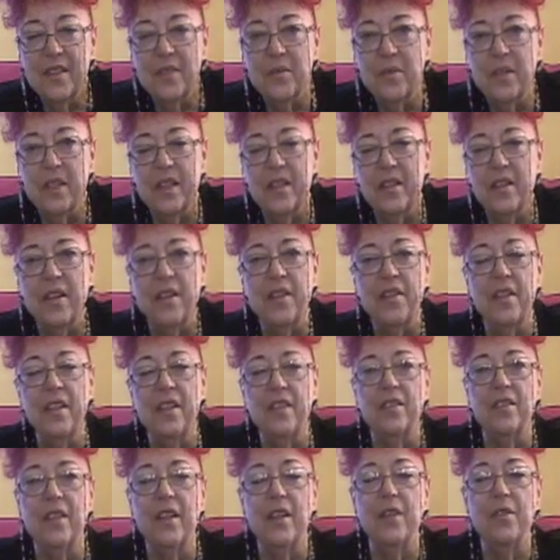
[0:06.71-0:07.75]
Well, I
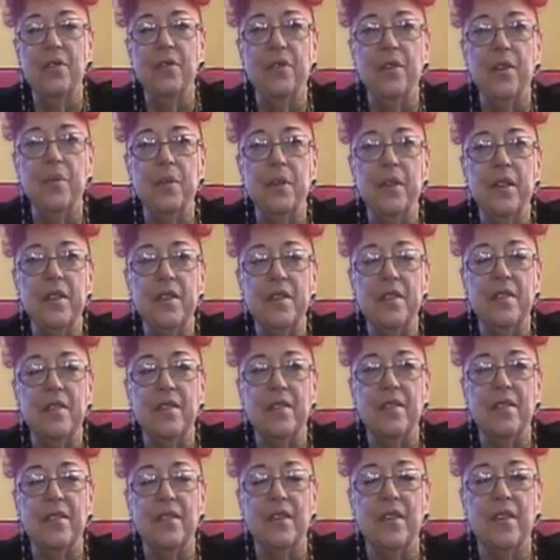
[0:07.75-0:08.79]
think a lot of
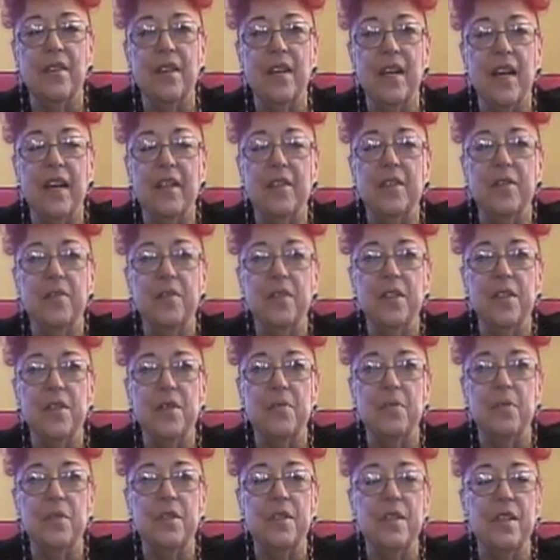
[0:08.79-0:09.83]
feminist
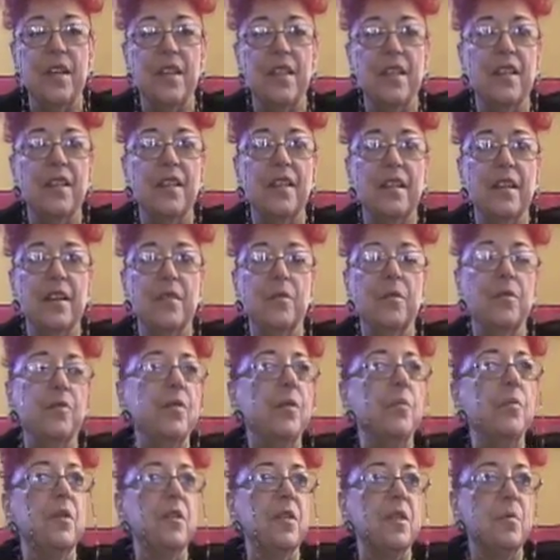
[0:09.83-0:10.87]
activists would say that they were
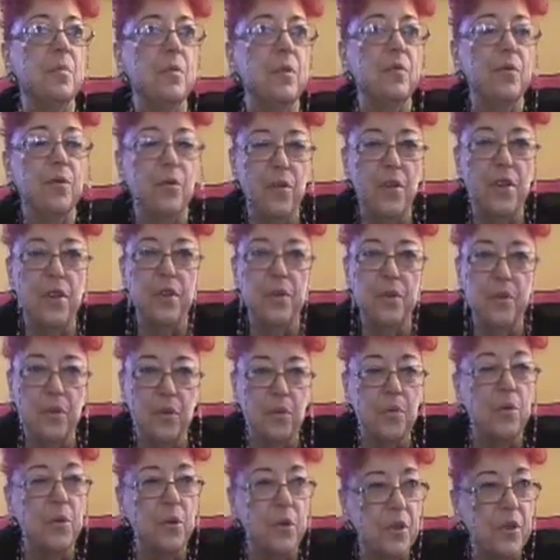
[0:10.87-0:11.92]
feminists before they knew
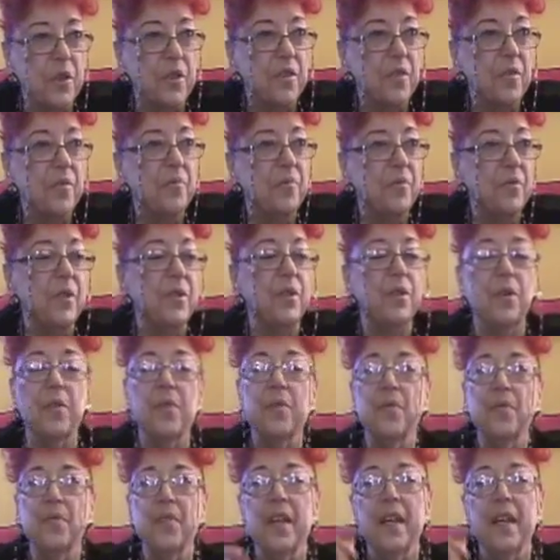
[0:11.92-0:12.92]
the word, you know.